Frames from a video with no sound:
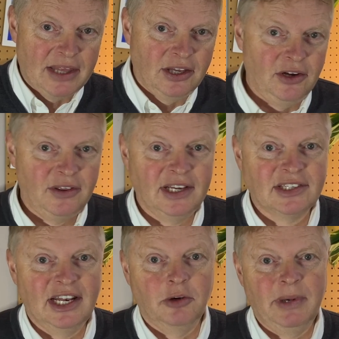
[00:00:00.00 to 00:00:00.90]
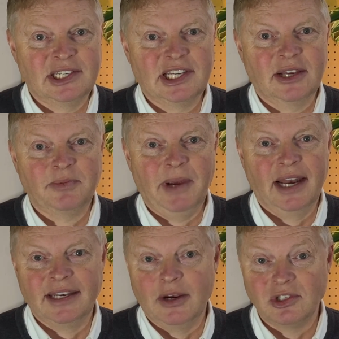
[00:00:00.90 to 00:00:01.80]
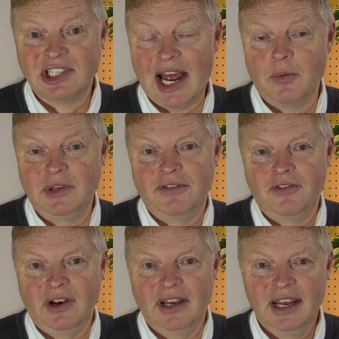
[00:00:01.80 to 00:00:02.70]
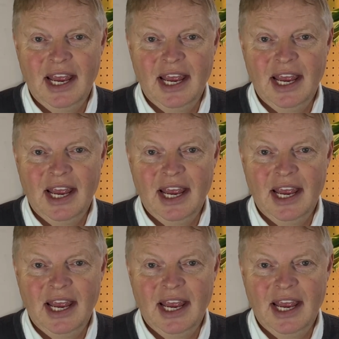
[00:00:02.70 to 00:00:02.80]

that you think is a little bit suspect, it will sound different.